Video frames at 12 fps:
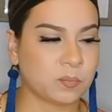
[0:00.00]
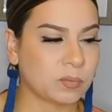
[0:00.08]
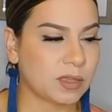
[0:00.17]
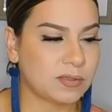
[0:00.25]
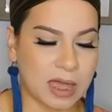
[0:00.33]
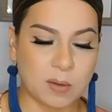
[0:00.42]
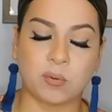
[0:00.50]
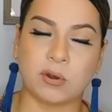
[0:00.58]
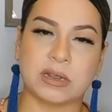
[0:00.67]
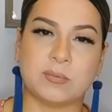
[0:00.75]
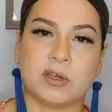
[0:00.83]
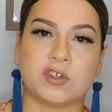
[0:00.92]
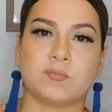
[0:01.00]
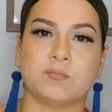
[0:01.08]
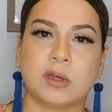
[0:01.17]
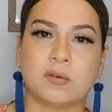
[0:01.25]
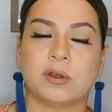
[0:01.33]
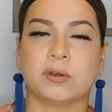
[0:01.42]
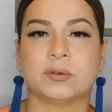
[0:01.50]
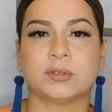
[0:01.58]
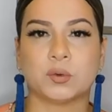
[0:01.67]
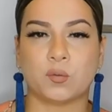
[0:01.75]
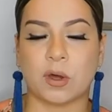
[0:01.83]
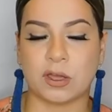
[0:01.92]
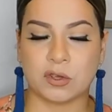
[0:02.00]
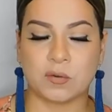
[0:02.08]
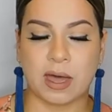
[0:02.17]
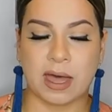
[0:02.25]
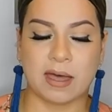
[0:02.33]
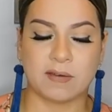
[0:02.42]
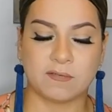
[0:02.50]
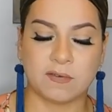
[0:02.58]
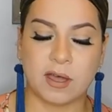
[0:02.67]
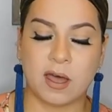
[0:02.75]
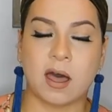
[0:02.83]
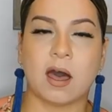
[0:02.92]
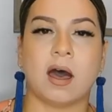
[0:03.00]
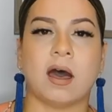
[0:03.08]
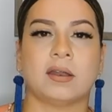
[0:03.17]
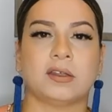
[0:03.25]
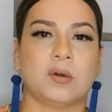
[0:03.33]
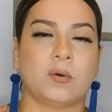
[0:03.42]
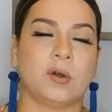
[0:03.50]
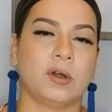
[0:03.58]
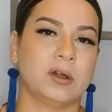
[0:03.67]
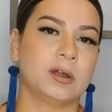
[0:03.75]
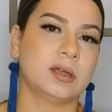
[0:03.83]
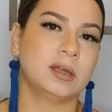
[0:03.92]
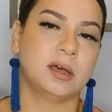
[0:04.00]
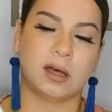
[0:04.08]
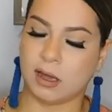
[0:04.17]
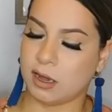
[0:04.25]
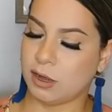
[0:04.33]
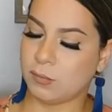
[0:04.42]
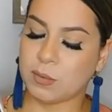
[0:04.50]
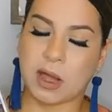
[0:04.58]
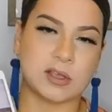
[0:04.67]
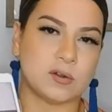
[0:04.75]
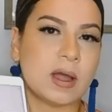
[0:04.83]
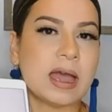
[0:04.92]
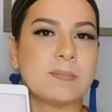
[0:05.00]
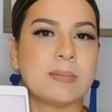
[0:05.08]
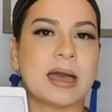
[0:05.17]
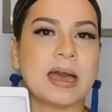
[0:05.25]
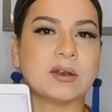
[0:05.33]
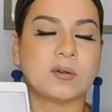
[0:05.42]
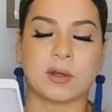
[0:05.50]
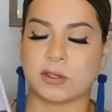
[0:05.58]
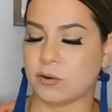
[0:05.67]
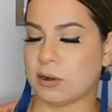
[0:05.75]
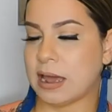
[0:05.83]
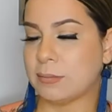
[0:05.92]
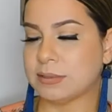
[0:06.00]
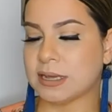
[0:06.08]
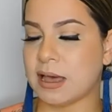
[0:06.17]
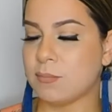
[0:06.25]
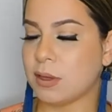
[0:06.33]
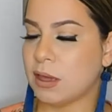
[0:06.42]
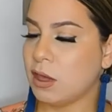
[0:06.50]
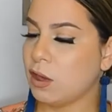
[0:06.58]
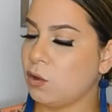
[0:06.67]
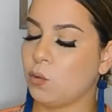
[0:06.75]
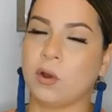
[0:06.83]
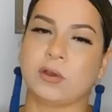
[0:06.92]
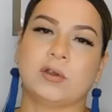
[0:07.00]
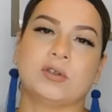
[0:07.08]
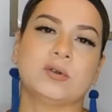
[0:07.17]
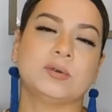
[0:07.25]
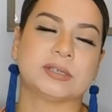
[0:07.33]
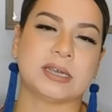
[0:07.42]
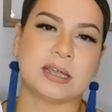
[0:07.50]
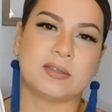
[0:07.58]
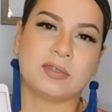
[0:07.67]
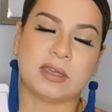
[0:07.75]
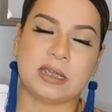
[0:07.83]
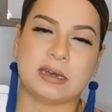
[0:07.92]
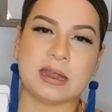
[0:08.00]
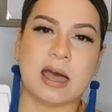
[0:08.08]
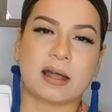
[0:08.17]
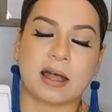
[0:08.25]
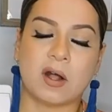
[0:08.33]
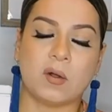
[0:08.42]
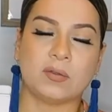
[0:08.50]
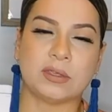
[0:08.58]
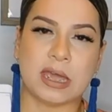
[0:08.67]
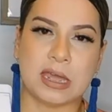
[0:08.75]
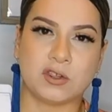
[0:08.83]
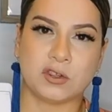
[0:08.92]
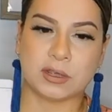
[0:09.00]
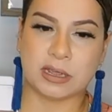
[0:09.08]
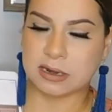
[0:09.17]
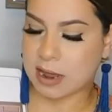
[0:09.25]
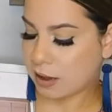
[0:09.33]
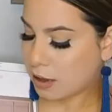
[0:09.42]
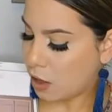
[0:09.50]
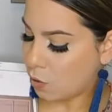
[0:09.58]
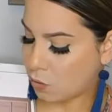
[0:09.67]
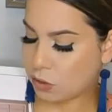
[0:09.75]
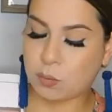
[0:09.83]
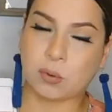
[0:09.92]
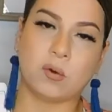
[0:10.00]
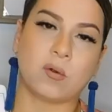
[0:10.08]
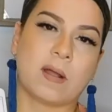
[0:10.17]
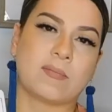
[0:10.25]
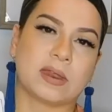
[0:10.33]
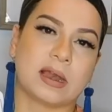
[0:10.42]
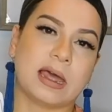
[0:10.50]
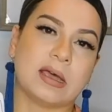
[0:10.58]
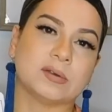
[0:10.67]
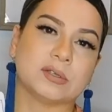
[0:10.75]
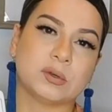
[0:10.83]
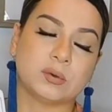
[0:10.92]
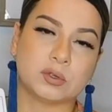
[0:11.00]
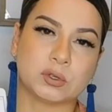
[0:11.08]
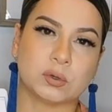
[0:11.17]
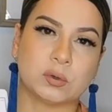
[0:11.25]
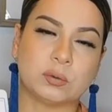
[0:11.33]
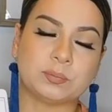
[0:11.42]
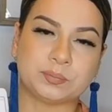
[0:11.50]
that pretty much mirrors what you have on your iPad or on your laptop, where you're using the Knockout, the HD Knockout, or the program that allows you to